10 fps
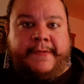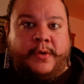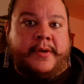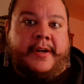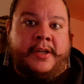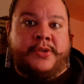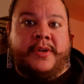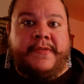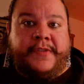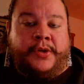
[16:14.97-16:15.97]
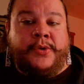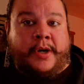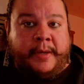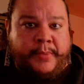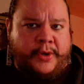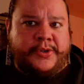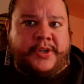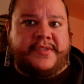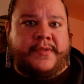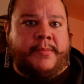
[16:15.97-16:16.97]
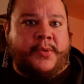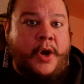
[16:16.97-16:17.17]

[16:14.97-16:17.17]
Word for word: 400 funerary portraits from the